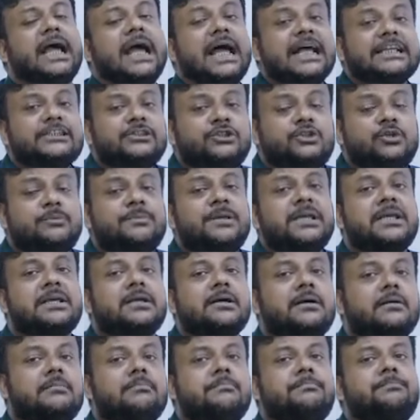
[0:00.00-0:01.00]
has to be
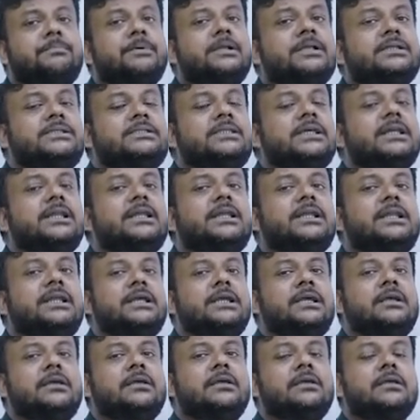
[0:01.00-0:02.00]

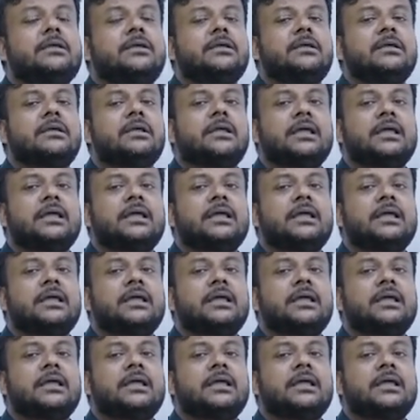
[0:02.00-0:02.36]
compulsorily